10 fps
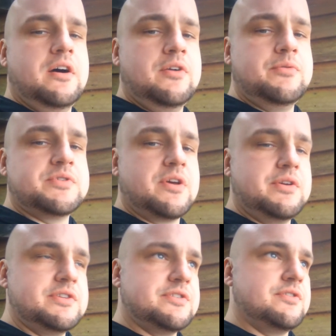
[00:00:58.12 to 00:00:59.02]
I was
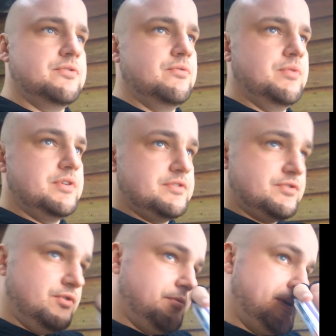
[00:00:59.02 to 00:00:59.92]
going to
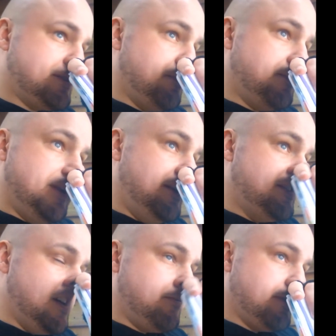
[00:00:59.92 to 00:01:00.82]
talk about something in
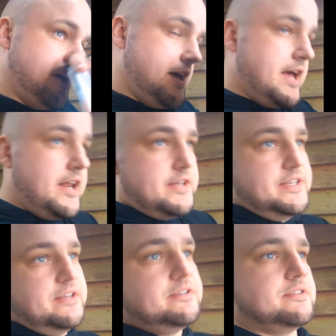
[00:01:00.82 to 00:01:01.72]
depth, and I
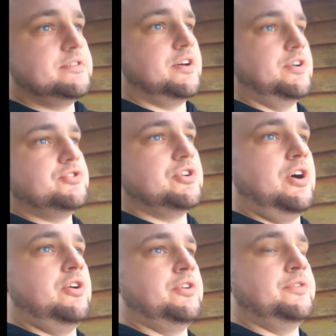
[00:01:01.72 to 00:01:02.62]
did touch
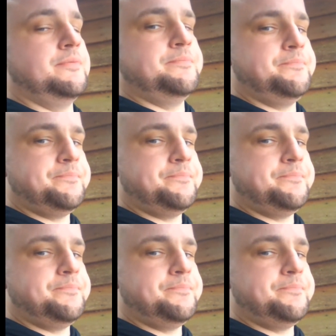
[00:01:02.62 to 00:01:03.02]
on